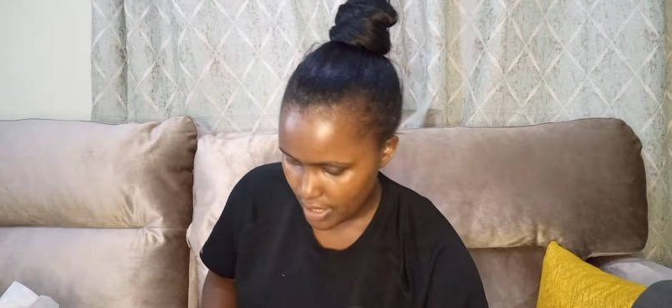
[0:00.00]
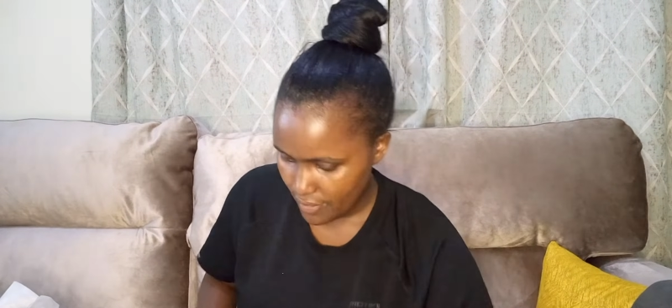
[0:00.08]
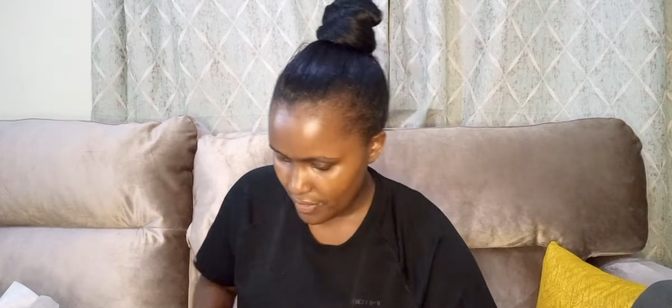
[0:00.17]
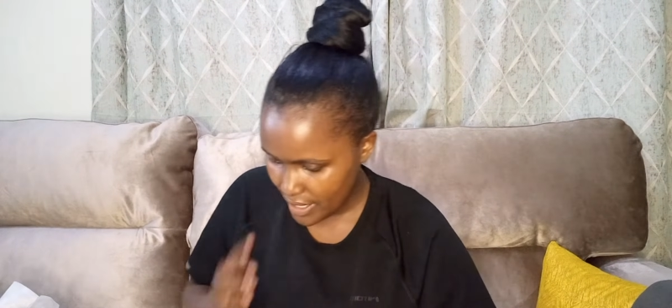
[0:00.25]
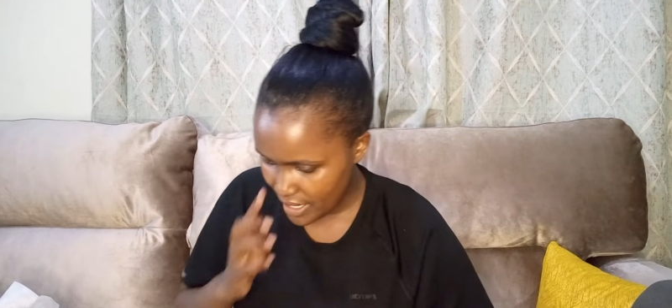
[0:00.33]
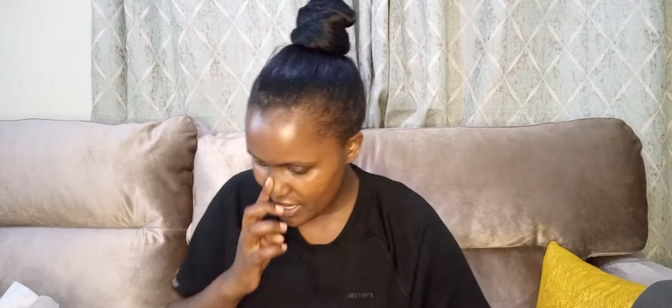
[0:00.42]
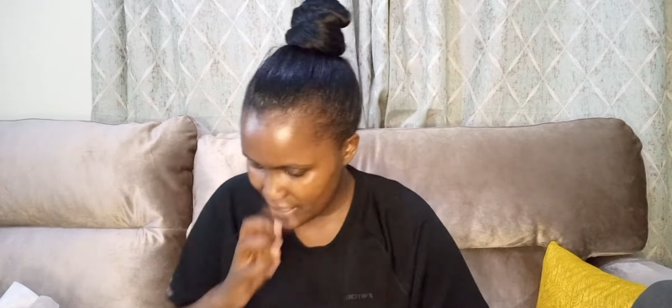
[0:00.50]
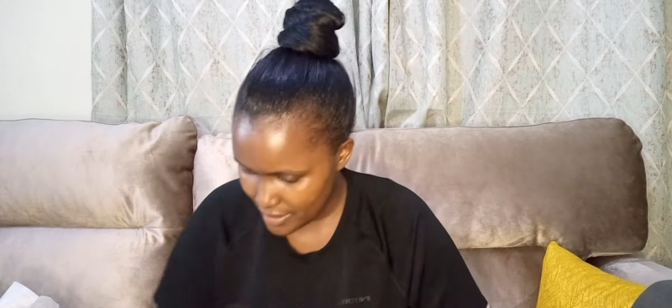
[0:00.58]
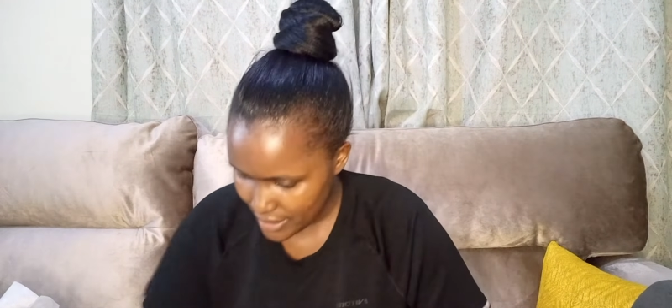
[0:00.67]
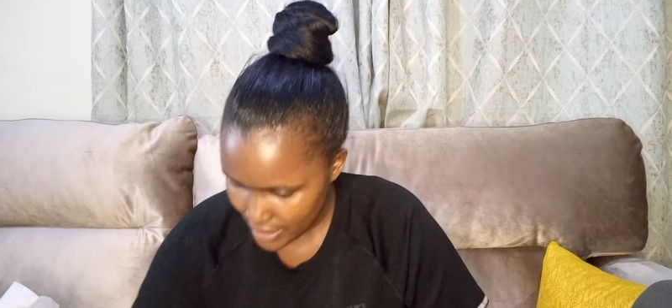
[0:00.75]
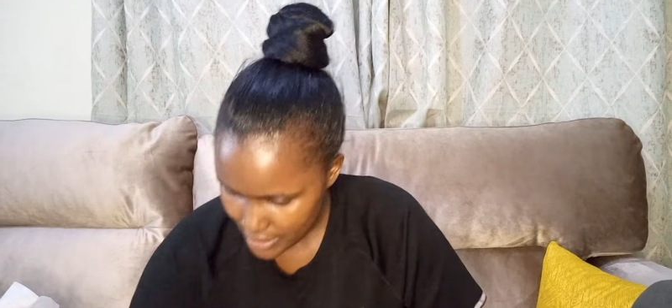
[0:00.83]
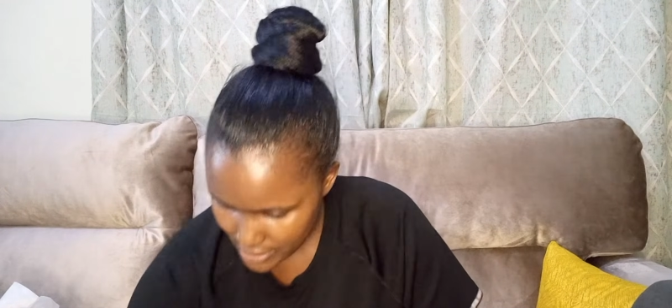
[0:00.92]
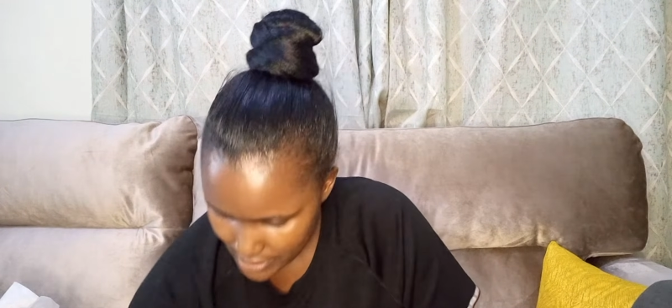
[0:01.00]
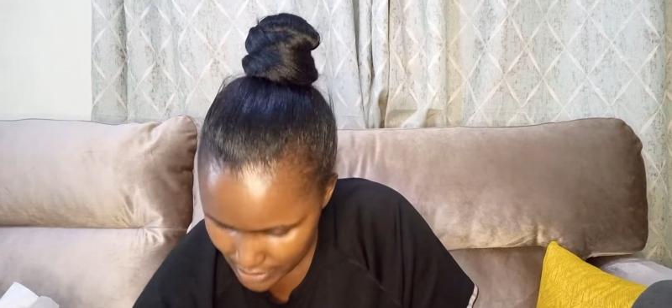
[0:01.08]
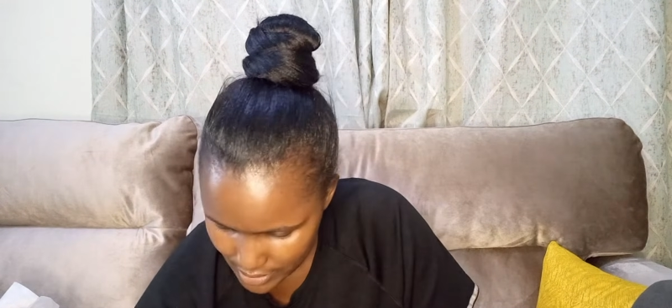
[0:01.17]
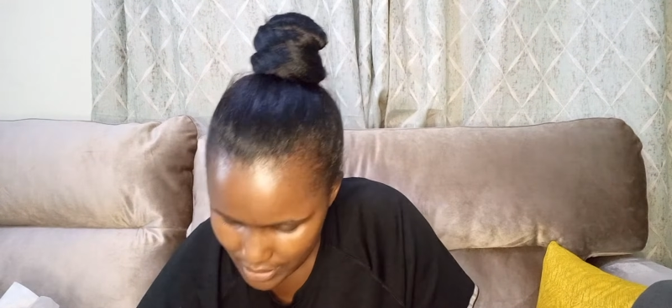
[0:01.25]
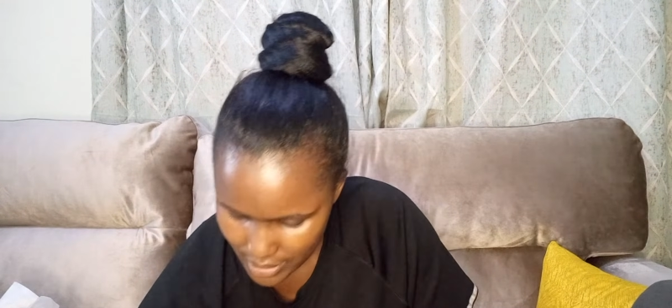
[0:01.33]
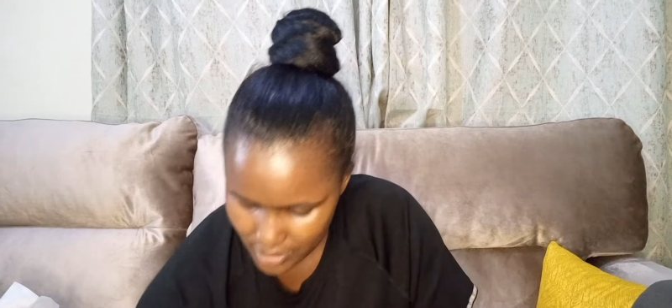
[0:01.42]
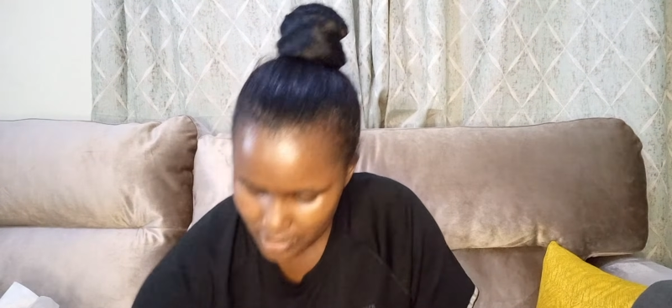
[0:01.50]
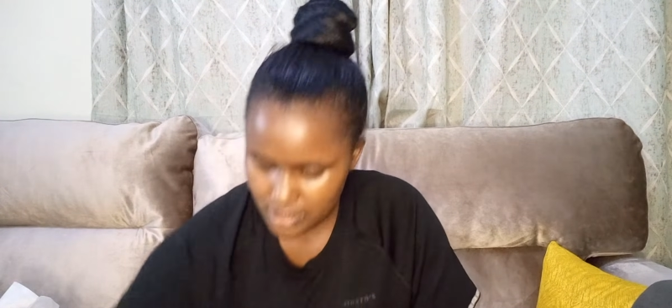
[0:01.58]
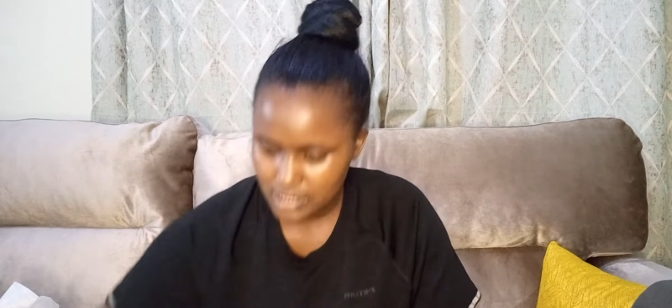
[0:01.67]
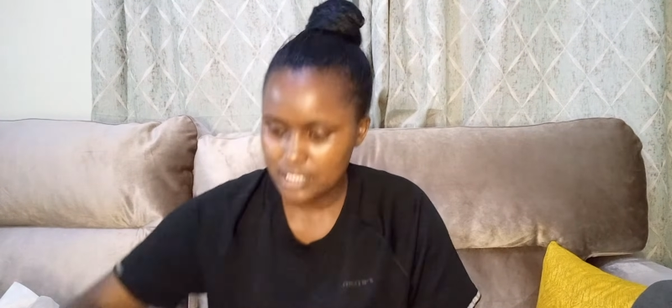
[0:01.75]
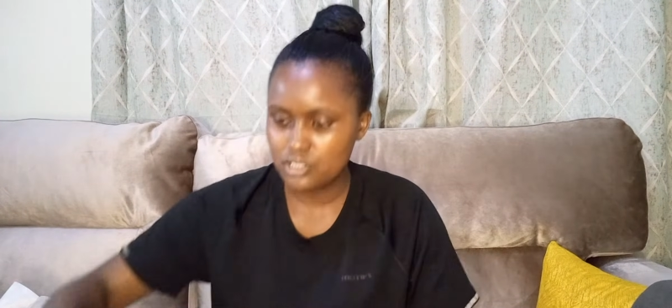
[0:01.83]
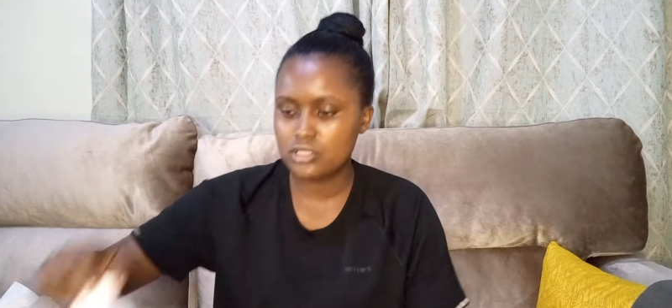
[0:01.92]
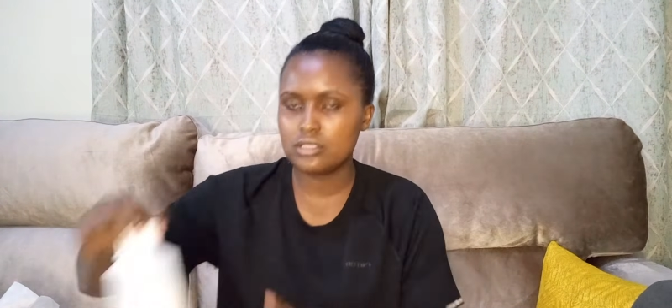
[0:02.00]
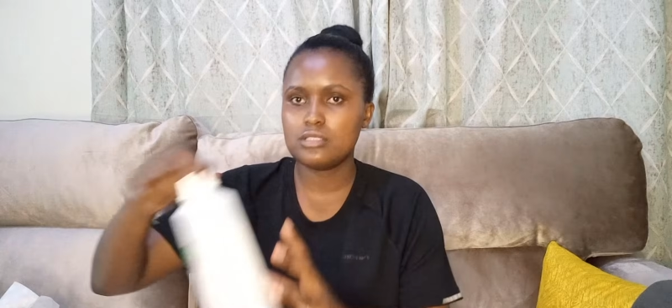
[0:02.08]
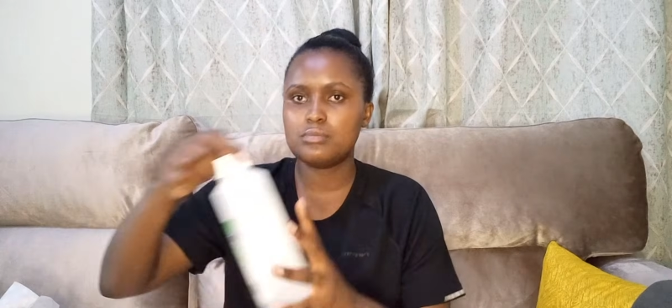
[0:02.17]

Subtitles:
And then there's surgical